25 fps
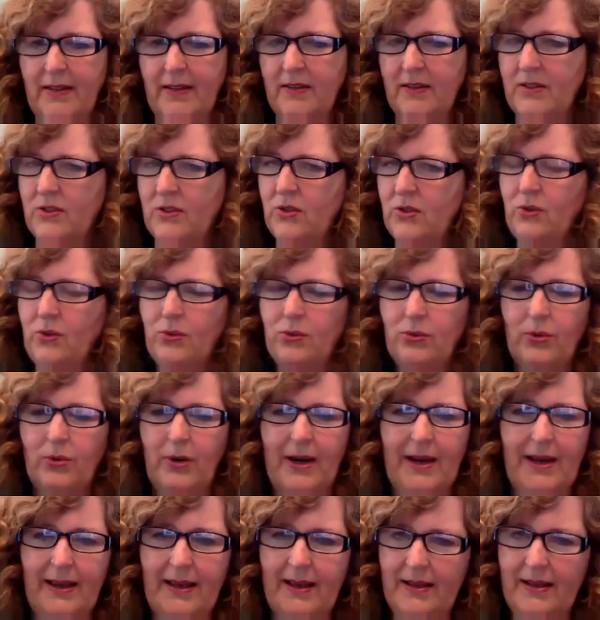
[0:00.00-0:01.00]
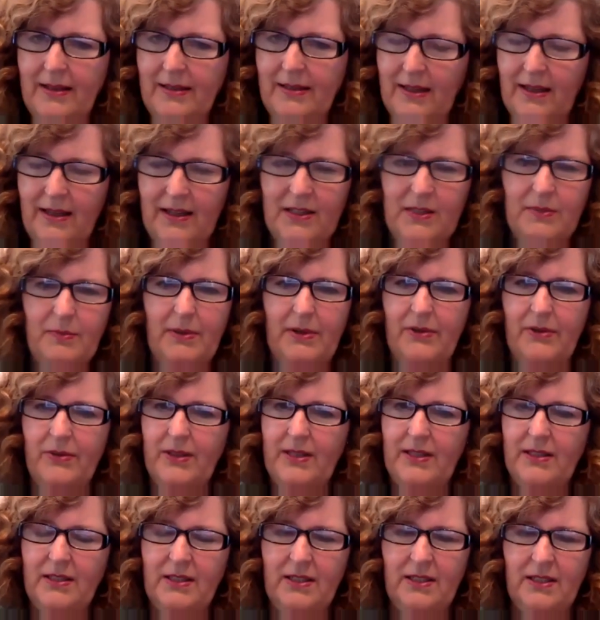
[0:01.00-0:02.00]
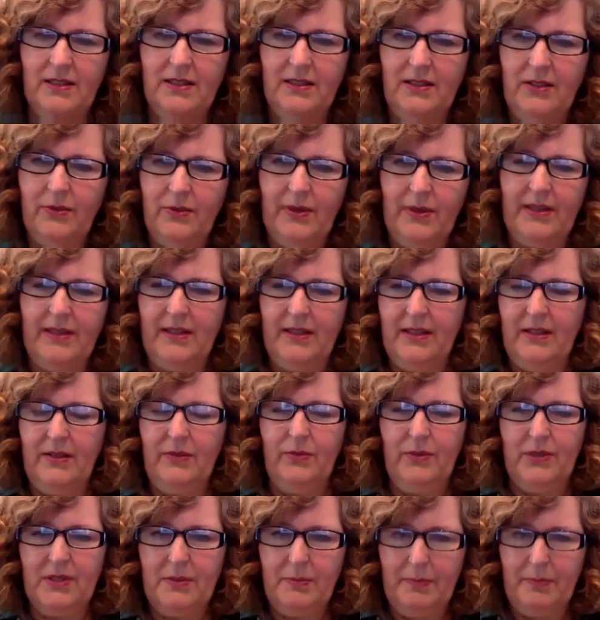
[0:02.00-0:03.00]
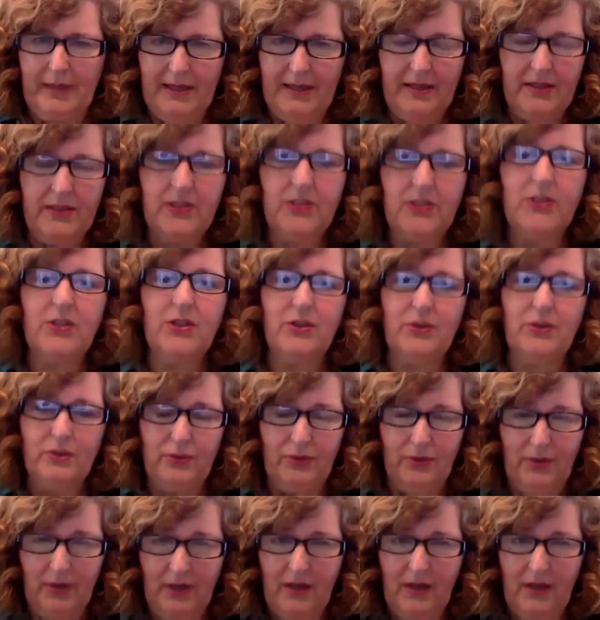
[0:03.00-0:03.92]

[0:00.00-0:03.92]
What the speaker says: this grand expo that UAE was picked to